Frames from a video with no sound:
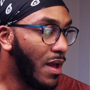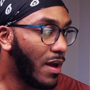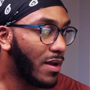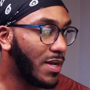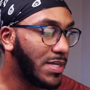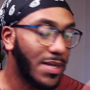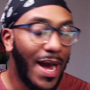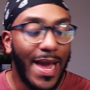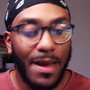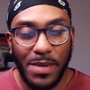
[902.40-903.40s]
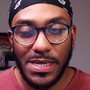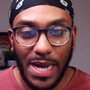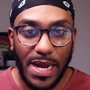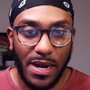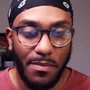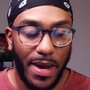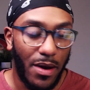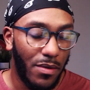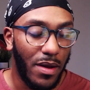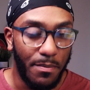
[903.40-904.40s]
Because I am excited
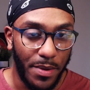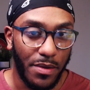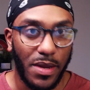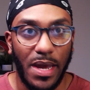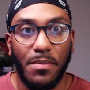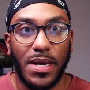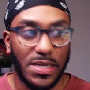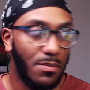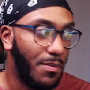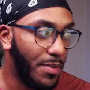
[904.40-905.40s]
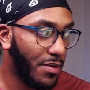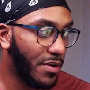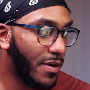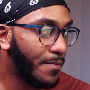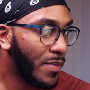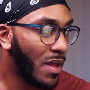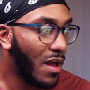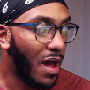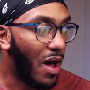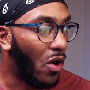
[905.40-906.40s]
about a build kit because I'm a builder.
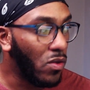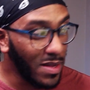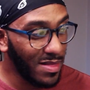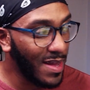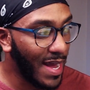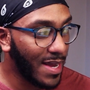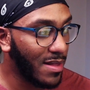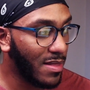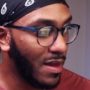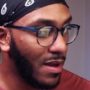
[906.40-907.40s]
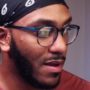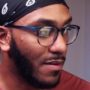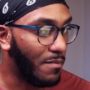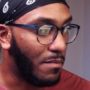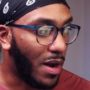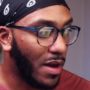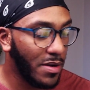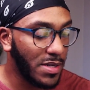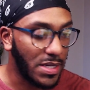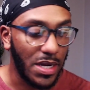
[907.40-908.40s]
Only thing I can think
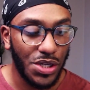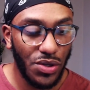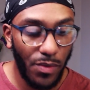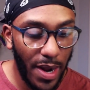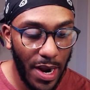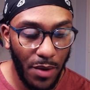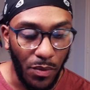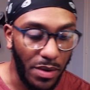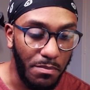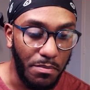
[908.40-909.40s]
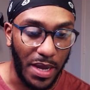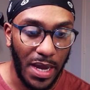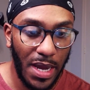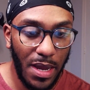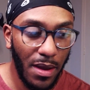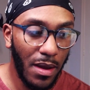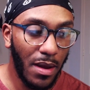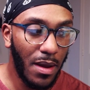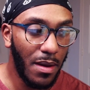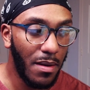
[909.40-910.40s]
Modern Sanctuary would be,
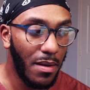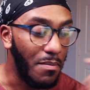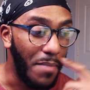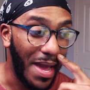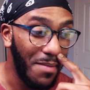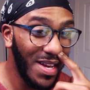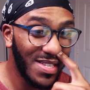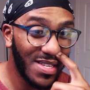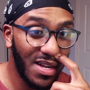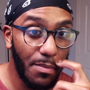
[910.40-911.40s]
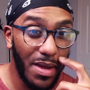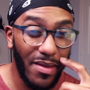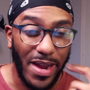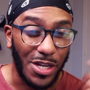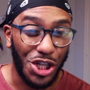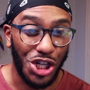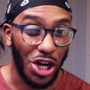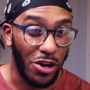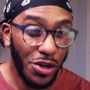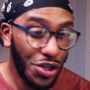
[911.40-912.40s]
maybe it's gonna be like a
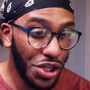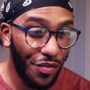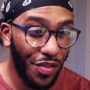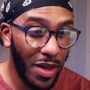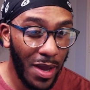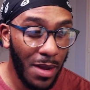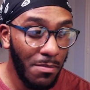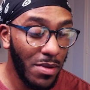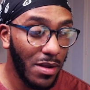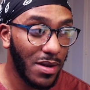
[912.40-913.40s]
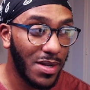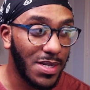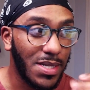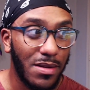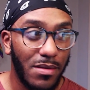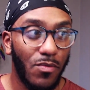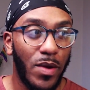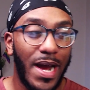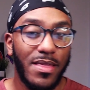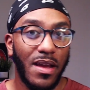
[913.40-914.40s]
church themed. Because when
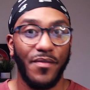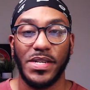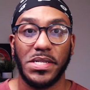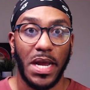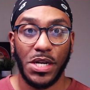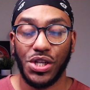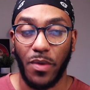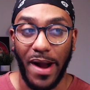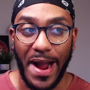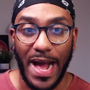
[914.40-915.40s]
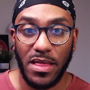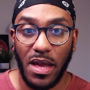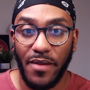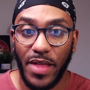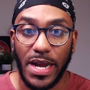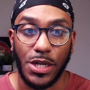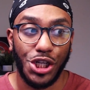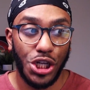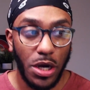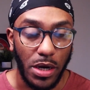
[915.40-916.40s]
I think of a sanctuary, I think of like a
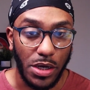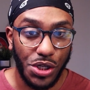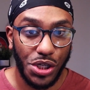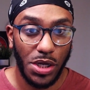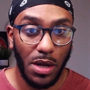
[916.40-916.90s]
church